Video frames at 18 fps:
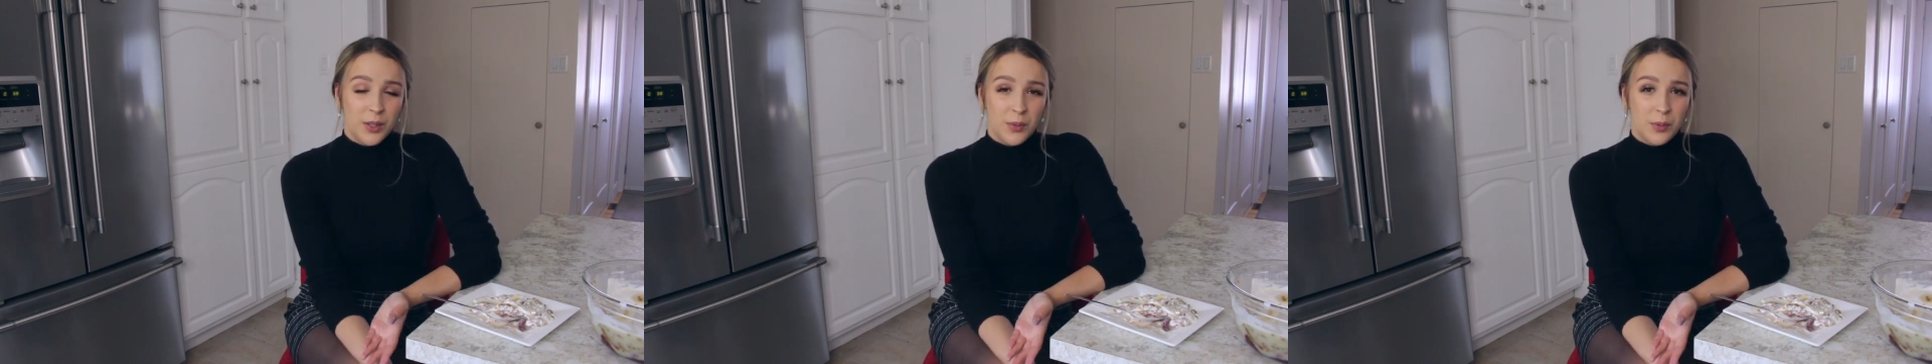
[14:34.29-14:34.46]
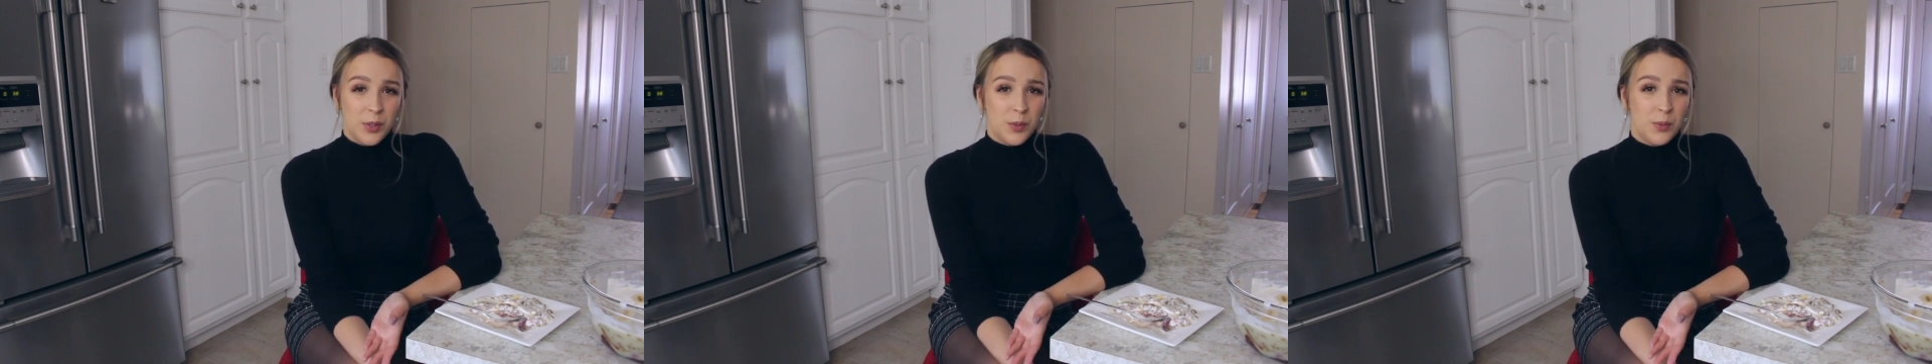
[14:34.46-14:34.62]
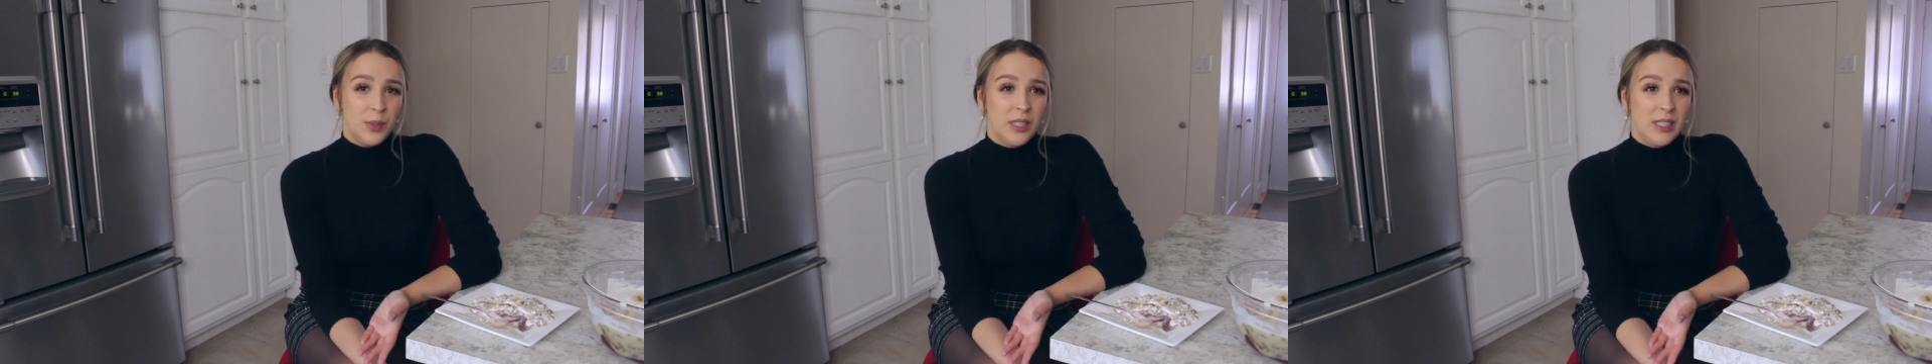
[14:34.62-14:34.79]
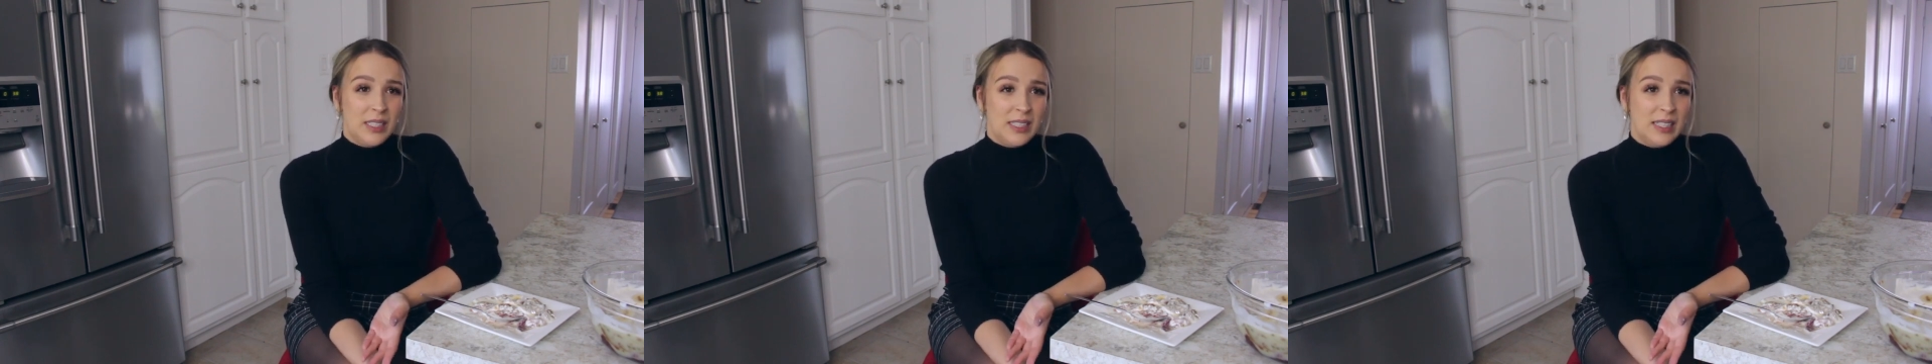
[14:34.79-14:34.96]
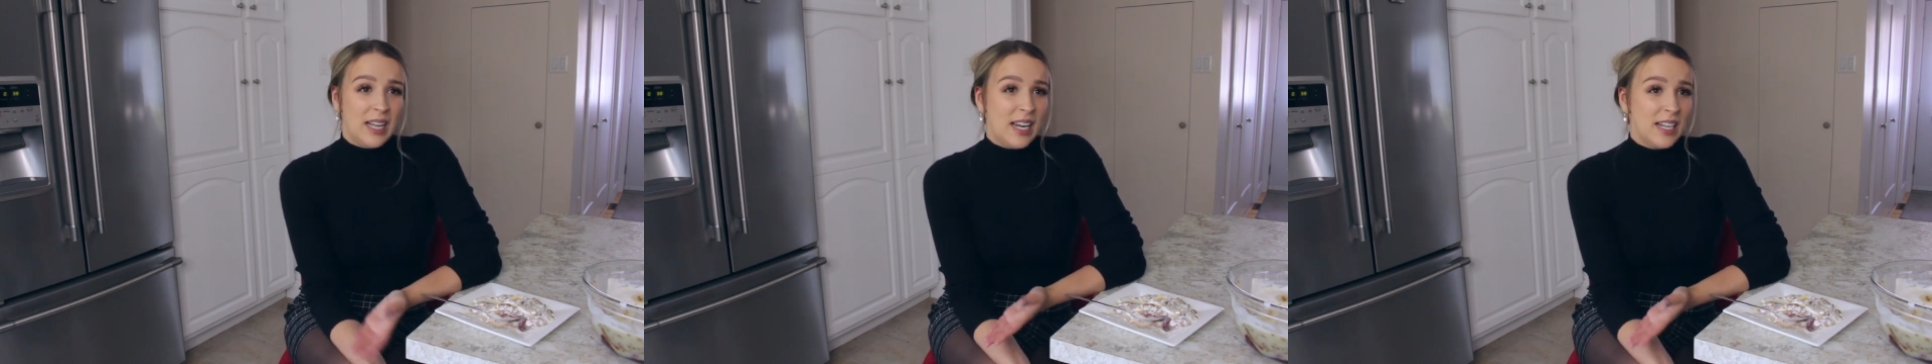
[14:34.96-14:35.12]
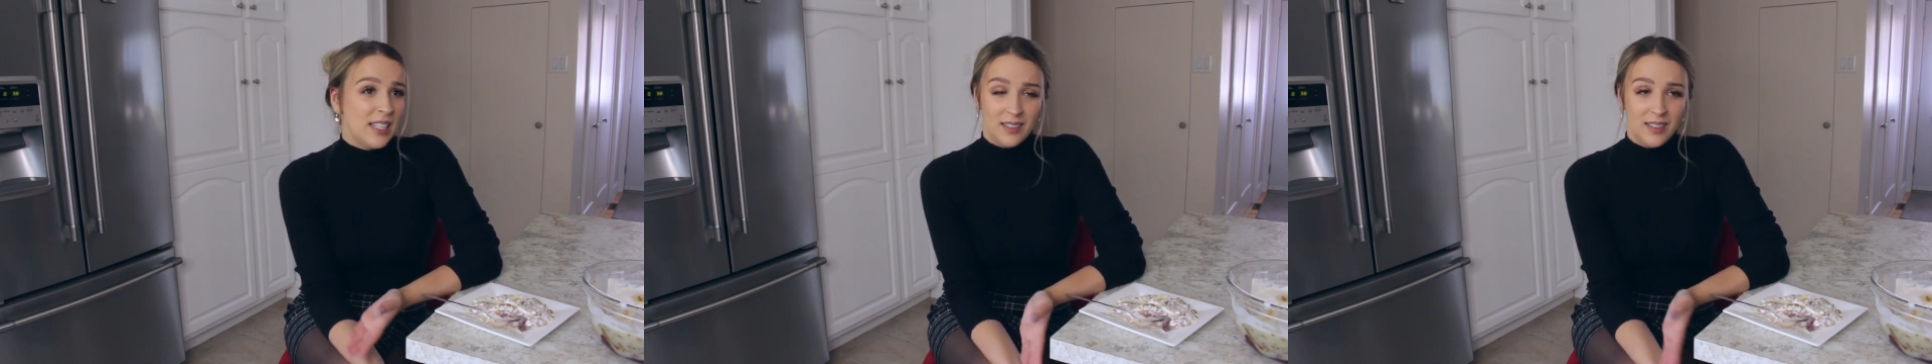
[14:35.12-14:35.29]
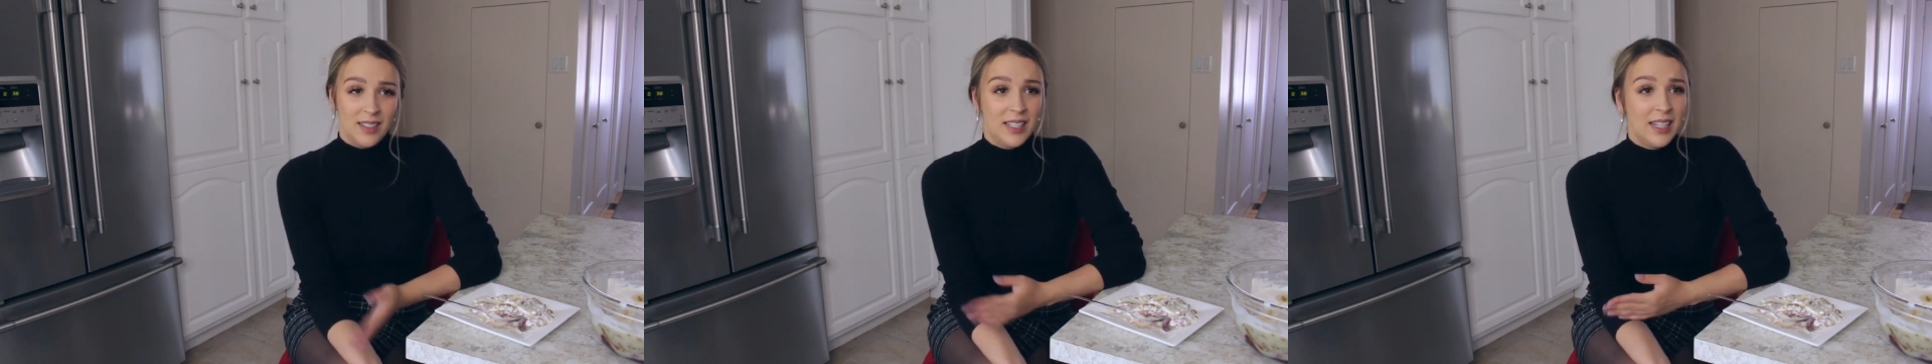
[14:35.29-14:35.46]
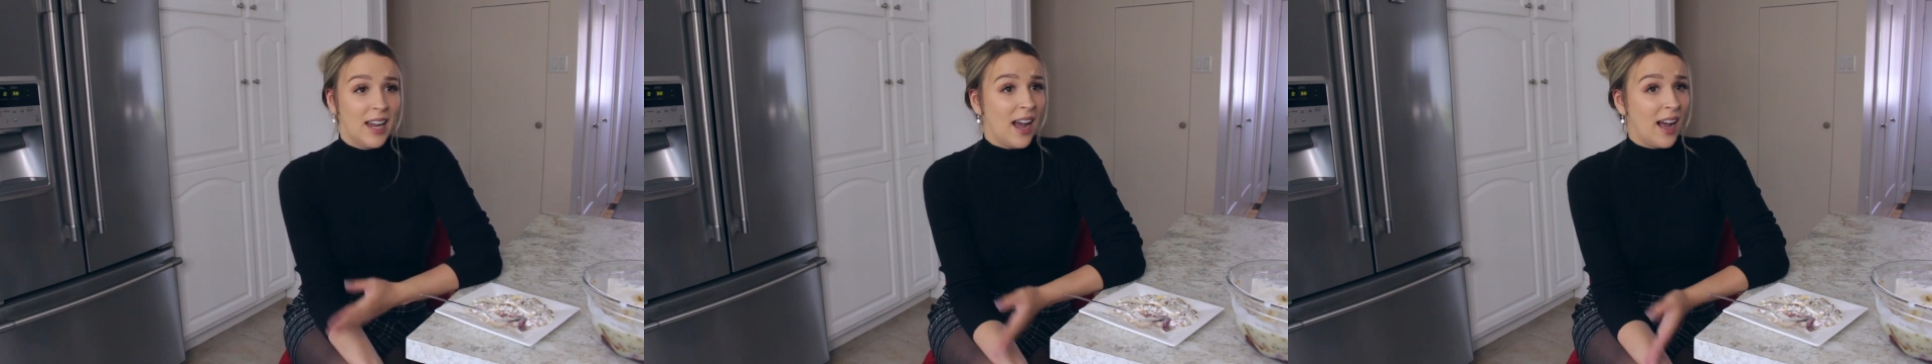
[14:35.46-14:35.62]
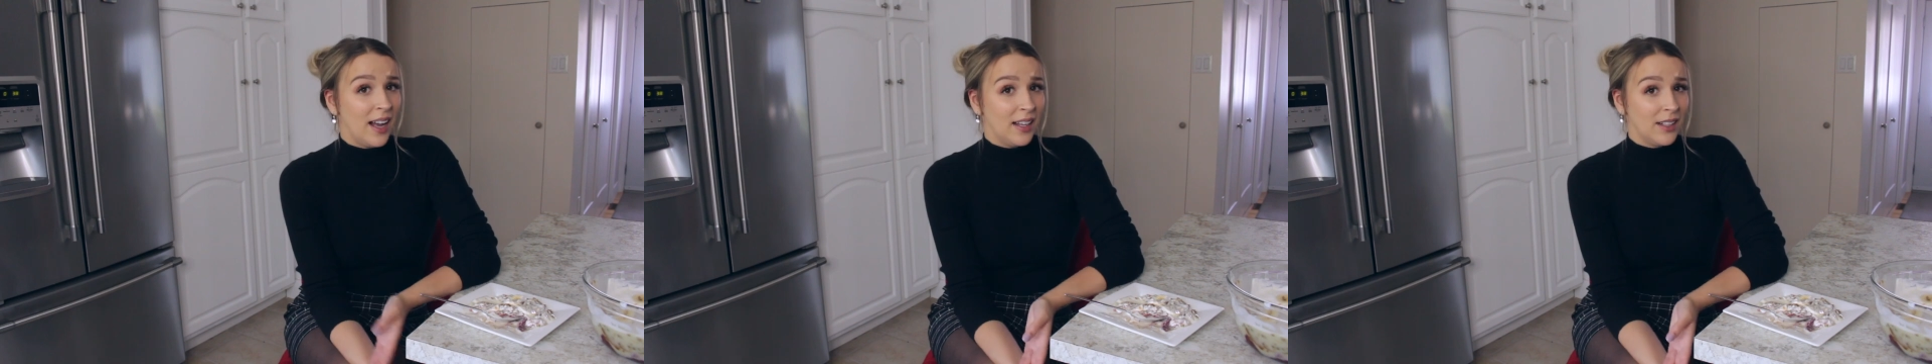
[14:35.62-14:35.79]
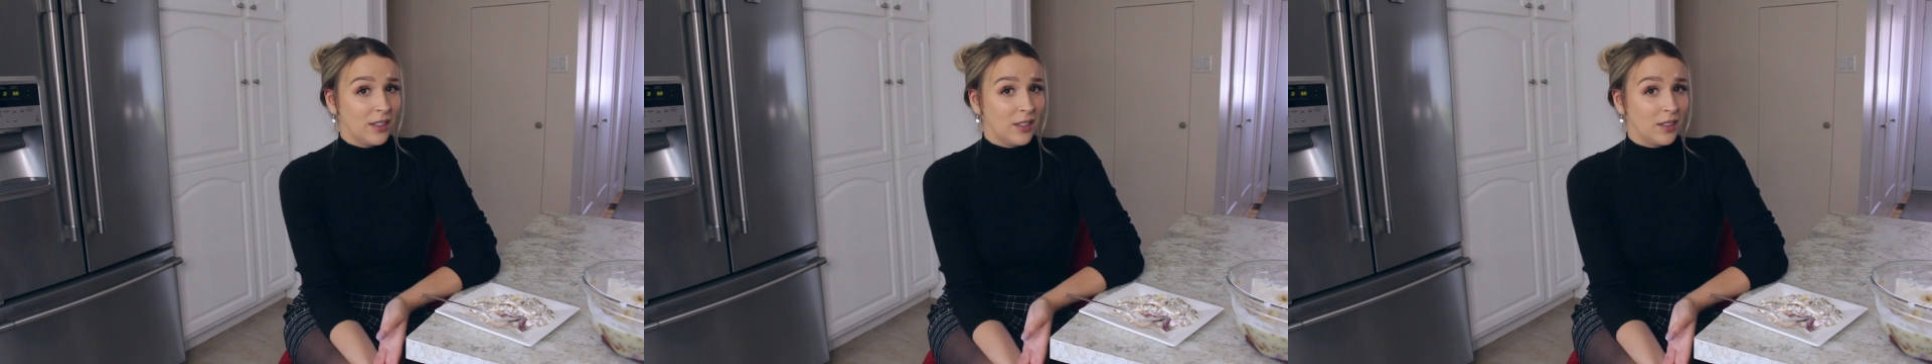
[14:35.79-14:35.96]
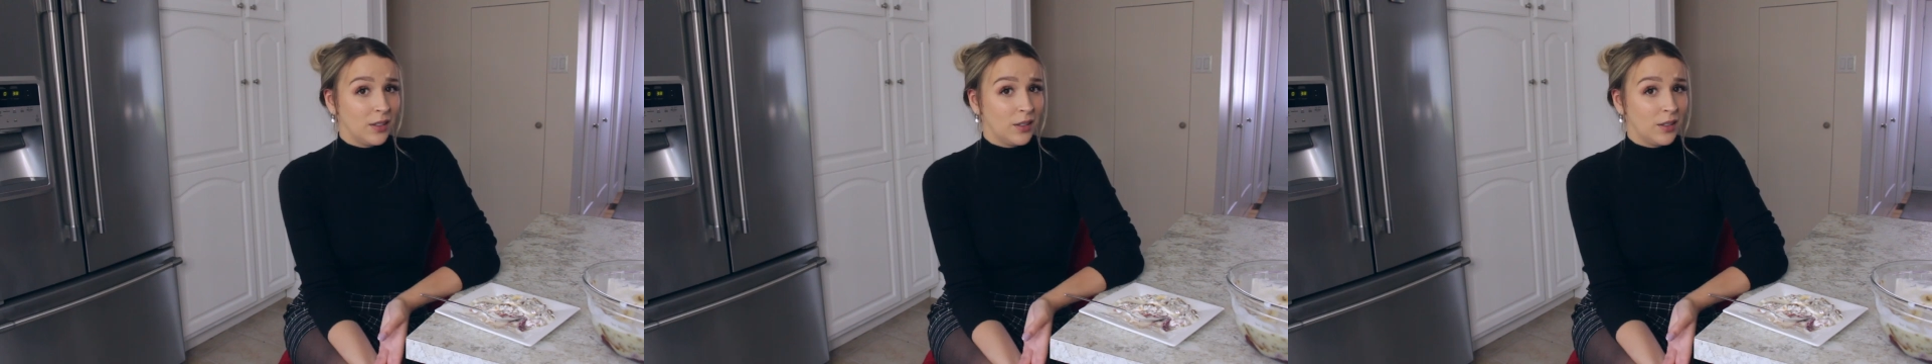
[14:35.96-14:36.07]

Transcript: He was really nice and he had